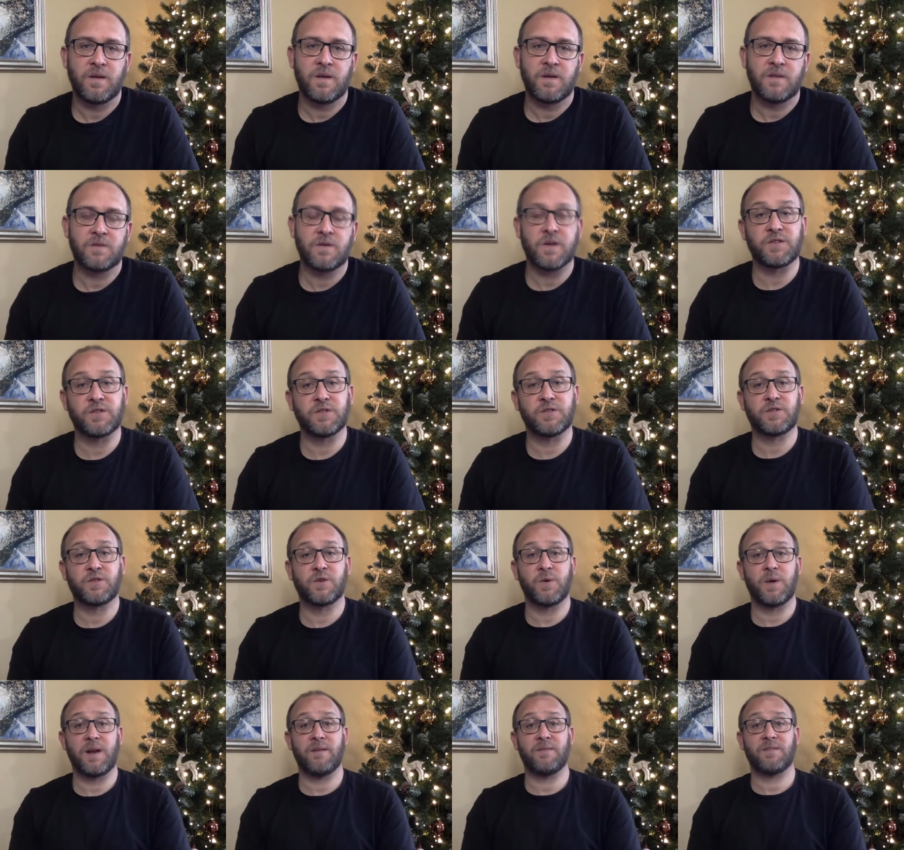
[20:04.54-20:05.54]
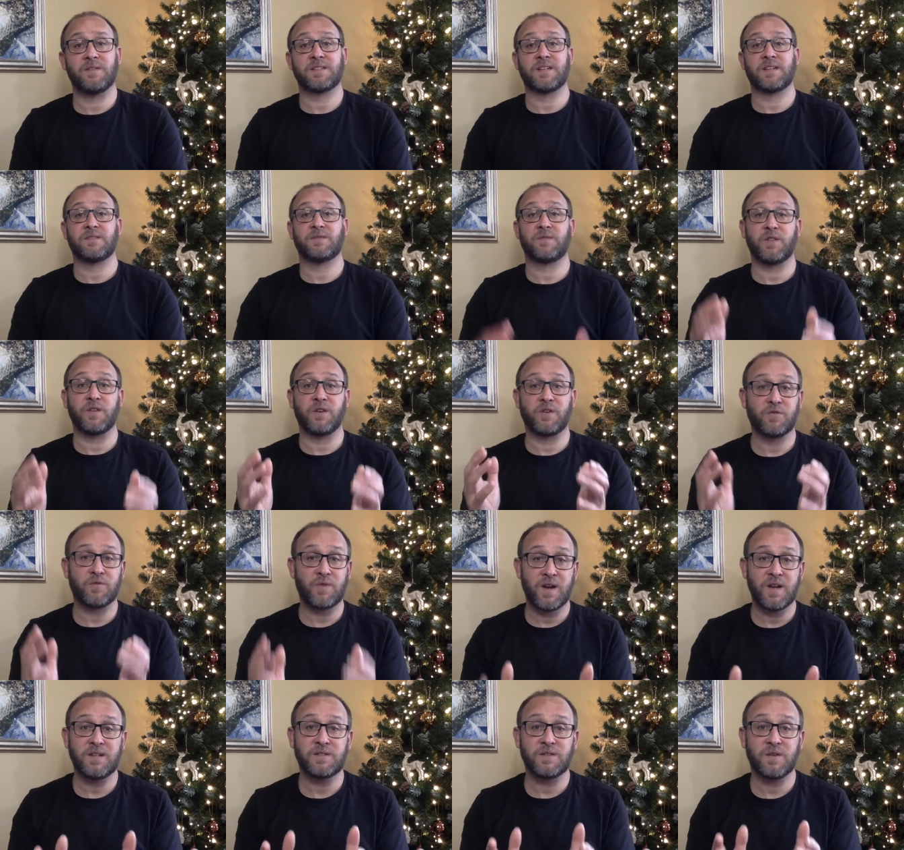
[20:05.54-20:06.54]
Titus 2:11 says for the
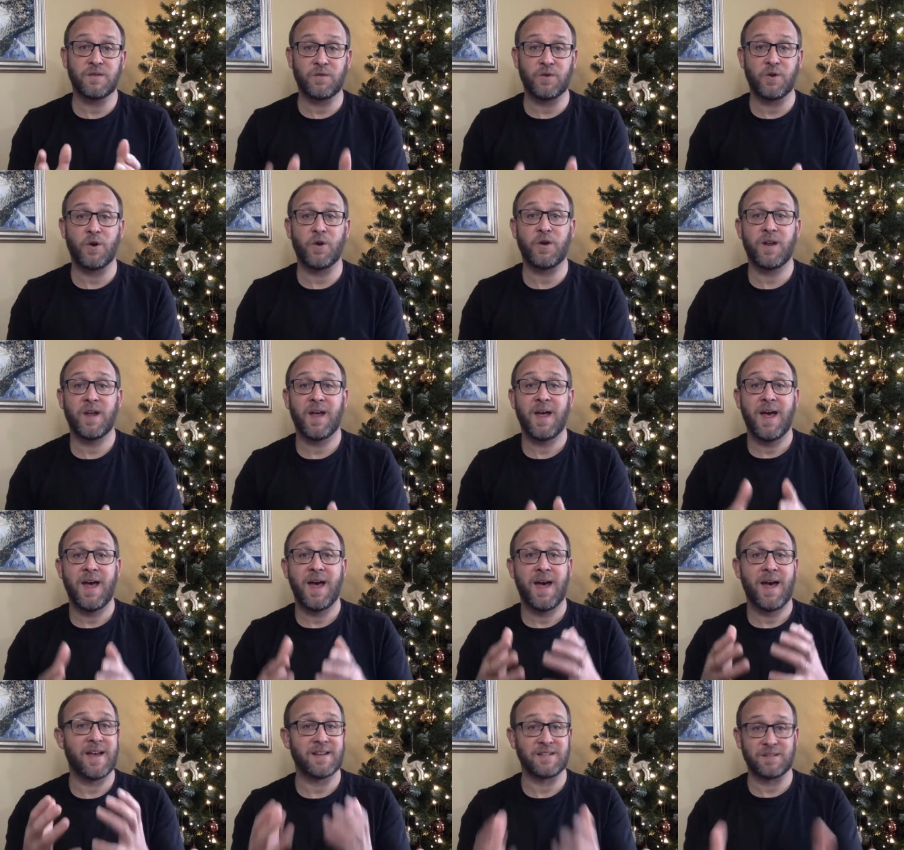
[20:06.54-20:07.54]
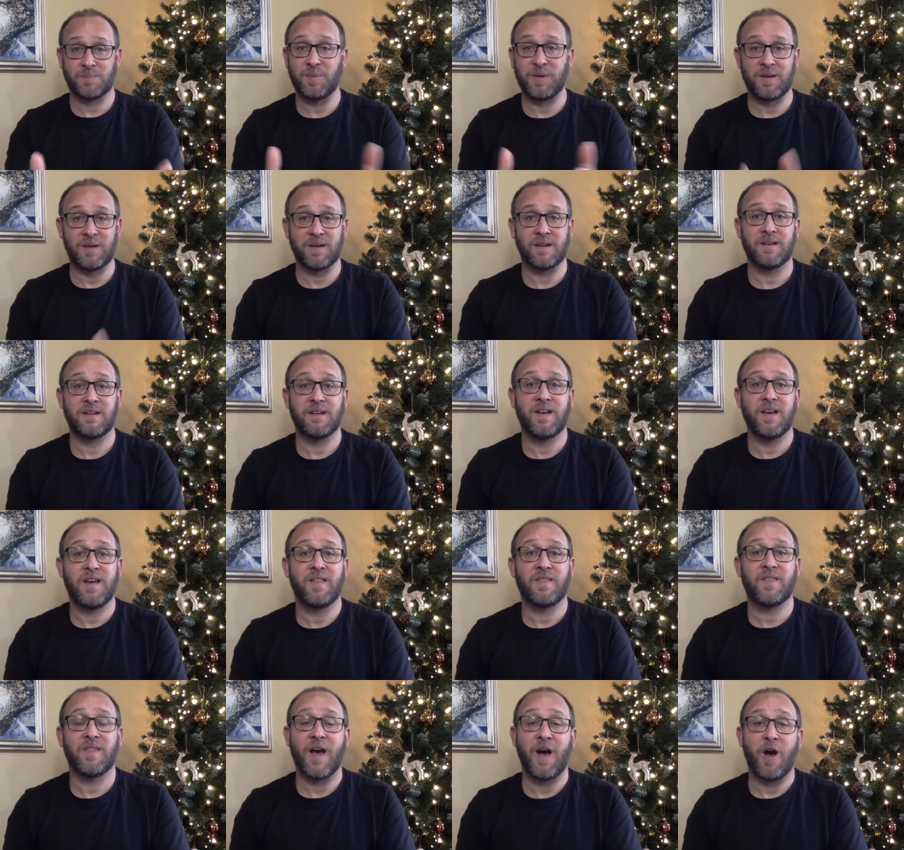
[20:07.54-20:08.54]
grace of God has appeared
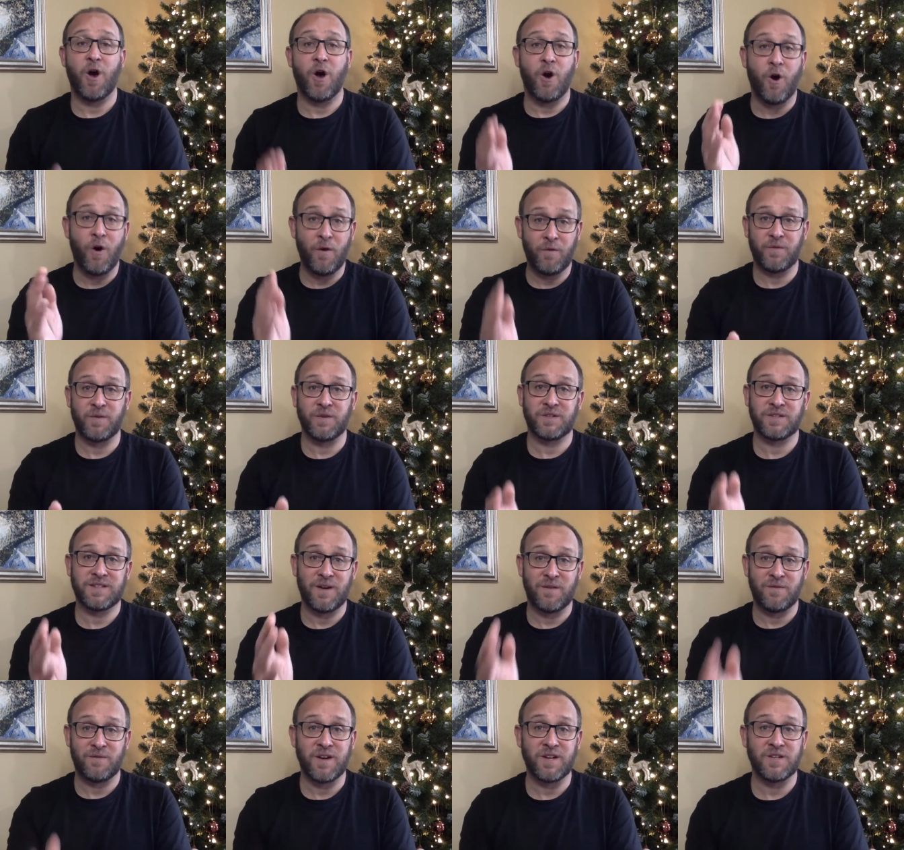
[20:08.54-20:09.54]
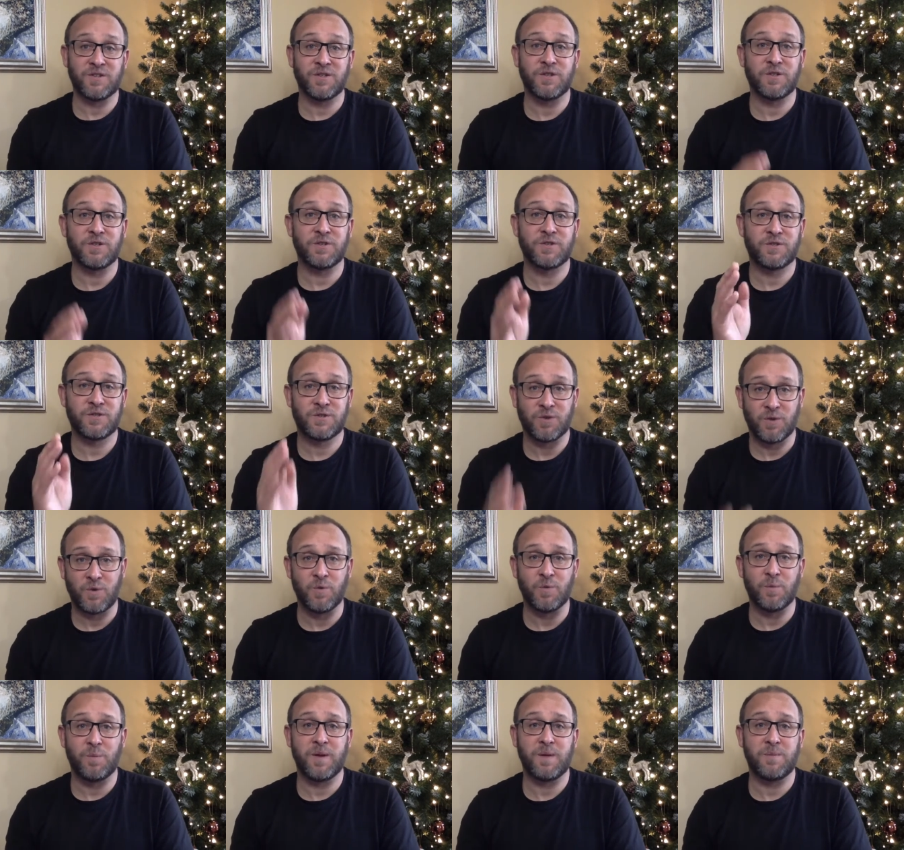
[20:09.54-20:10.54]
that offers salvation to
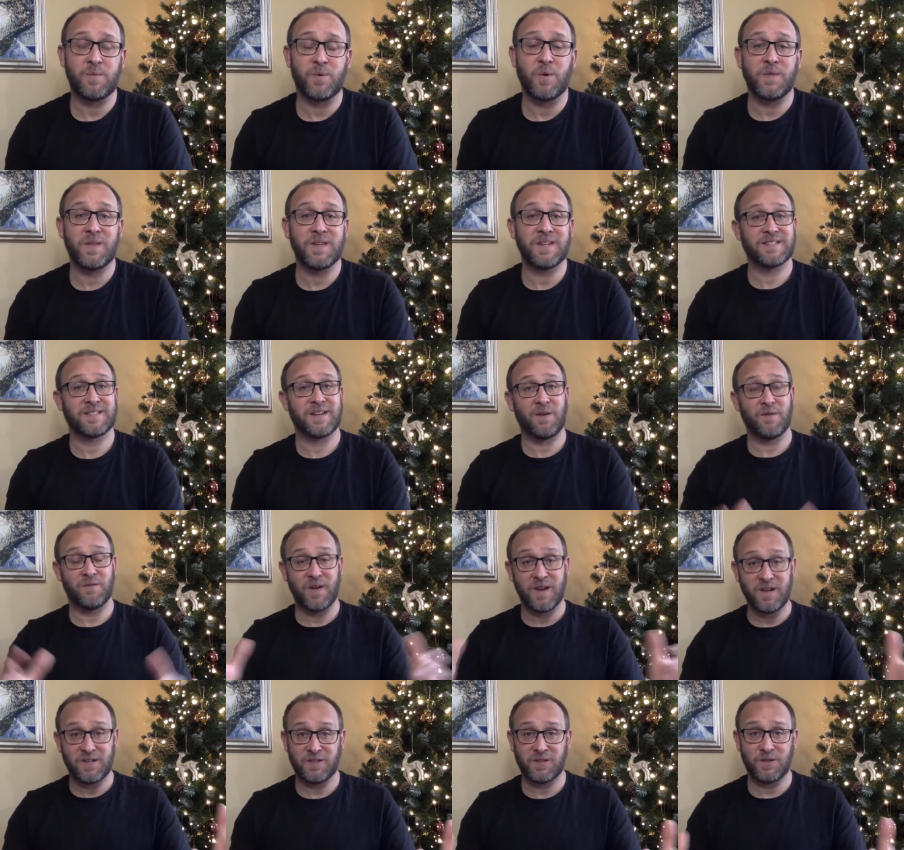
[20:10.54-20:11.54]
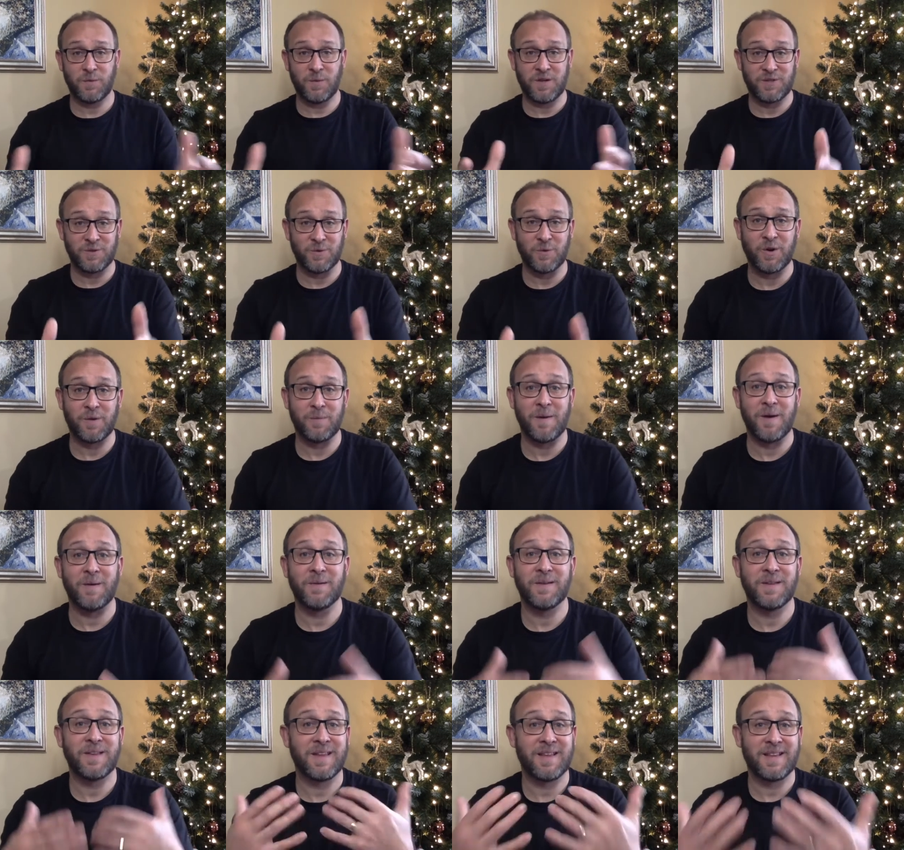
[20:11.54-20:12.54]
all people. And this salvation that we're talking about,